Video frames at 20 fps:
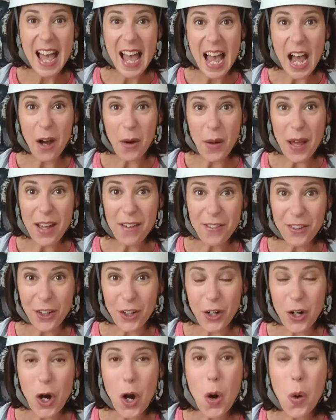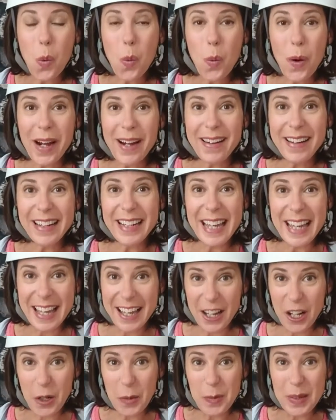However, wearing a
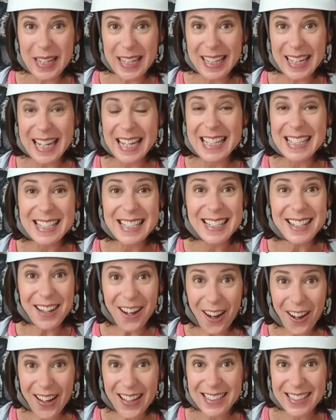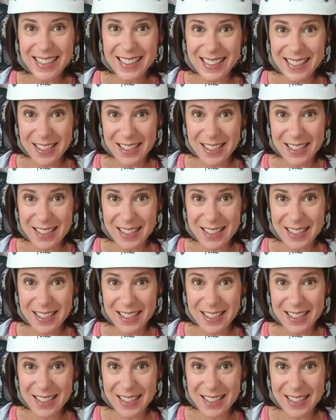helmet is not